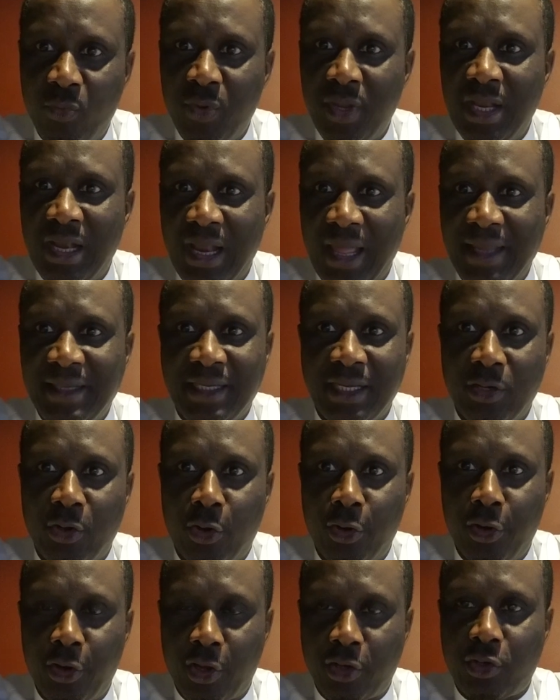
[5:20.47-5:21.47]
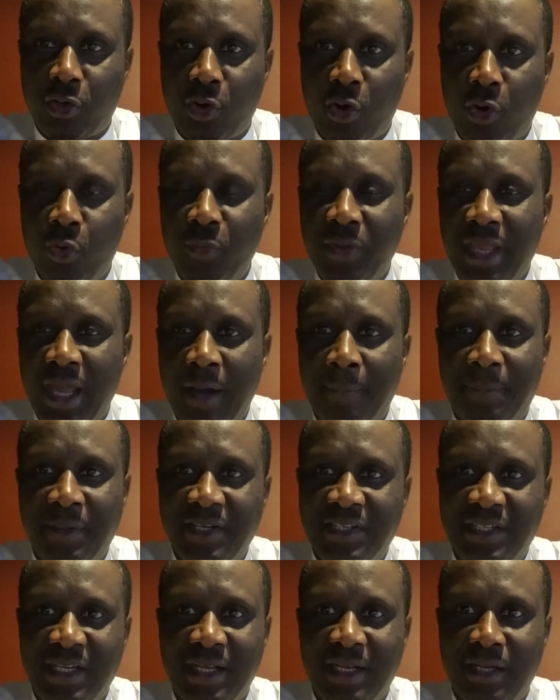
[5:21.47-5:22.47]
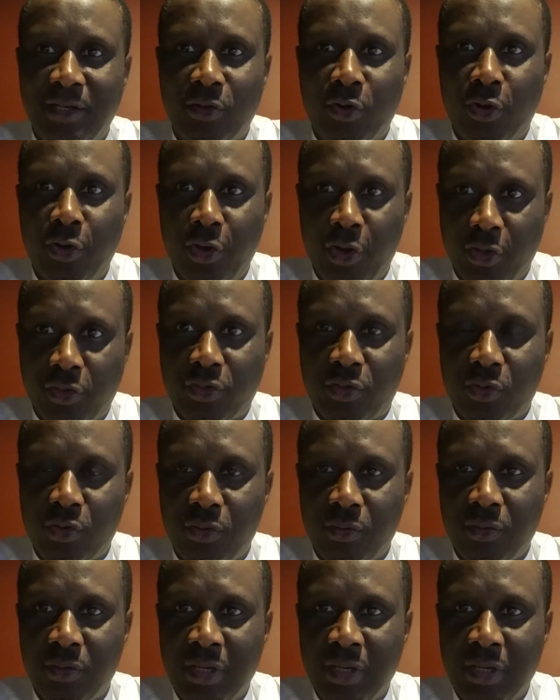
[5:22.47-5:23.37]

we like it or not, or we appreciate it or not,